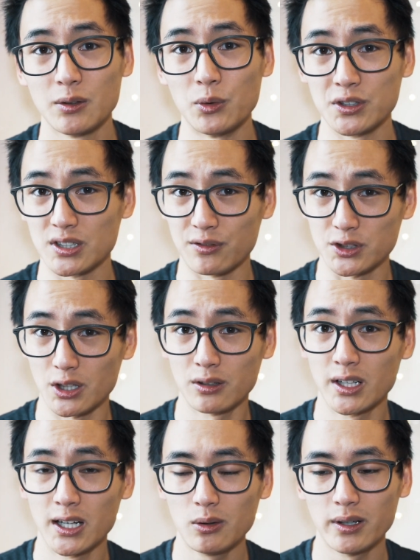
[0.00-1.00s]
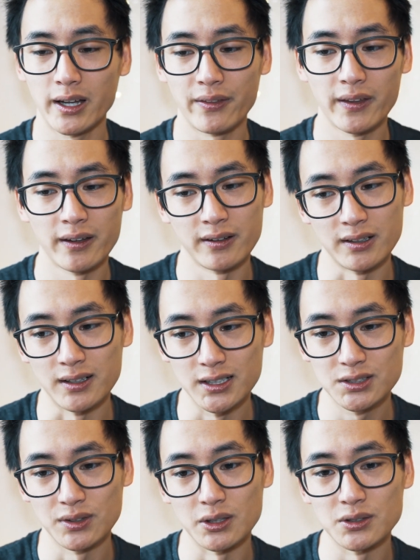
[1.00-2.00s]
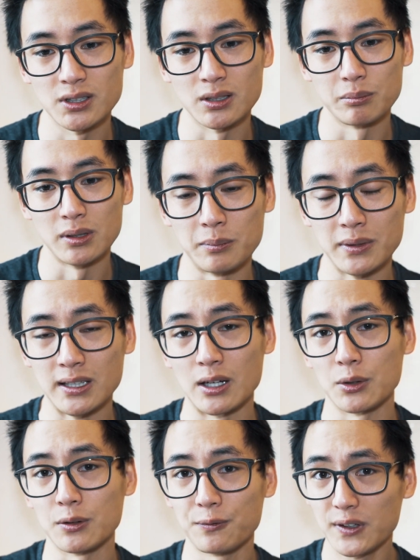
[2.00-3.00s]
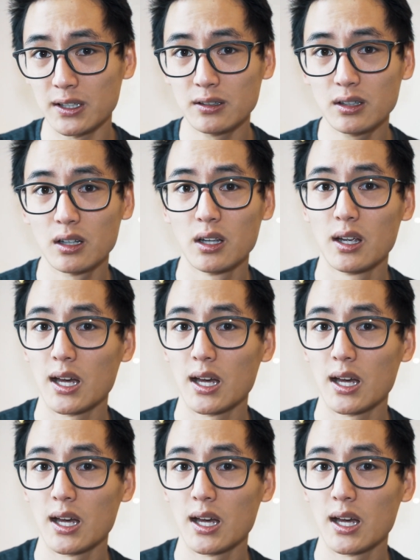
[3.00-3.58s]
which I've done now, and then the next video is going me out in the field,